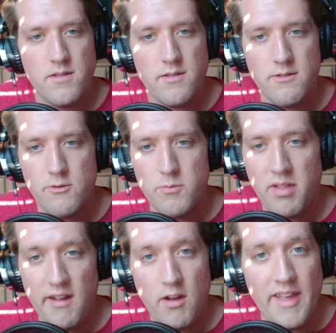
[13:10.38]
to
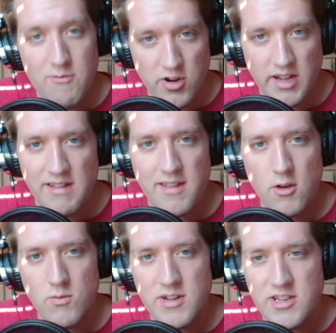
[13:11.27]
play on that rookie
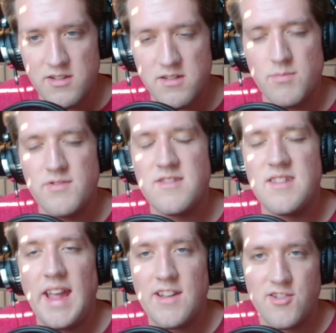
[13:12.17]
deal, which is
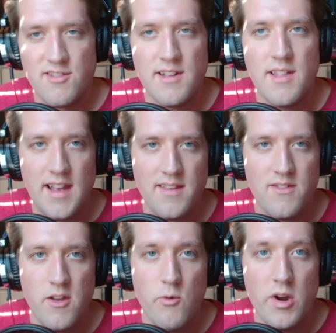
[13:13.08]
substantially
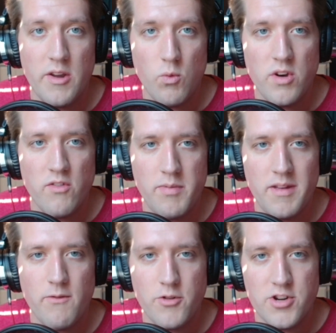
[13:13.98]
less than what it would have
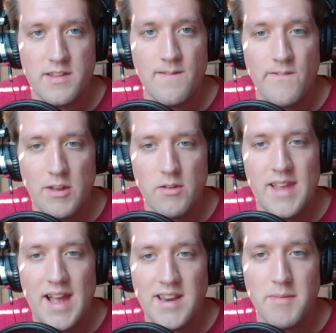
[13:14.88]
been for Justin
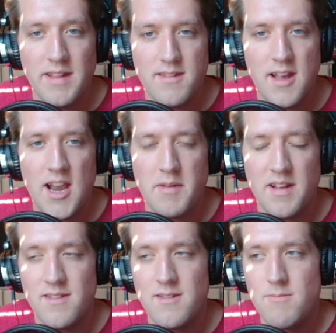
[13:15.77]
Fields had he been signed
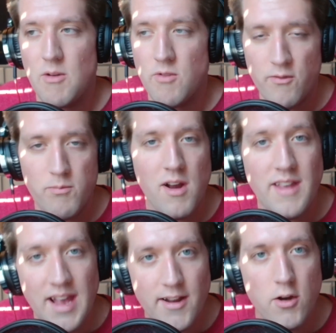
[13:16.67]
because they would have
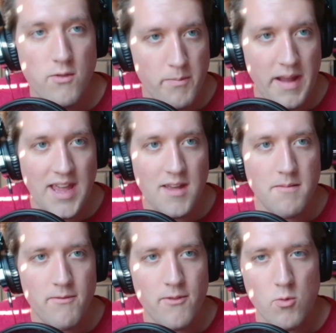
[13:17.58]
probably had to overpay
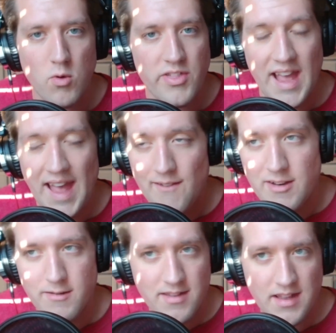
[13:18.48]
him for what they
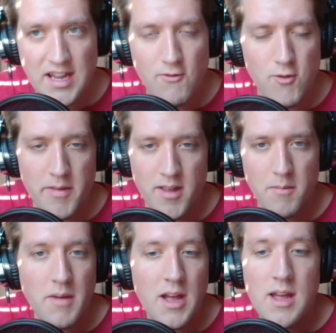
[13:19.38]
haven't seen from
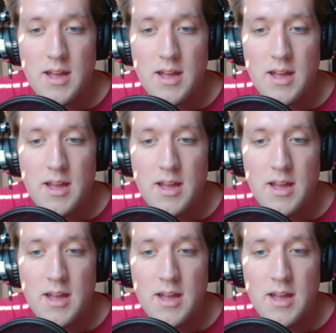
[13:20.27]
him.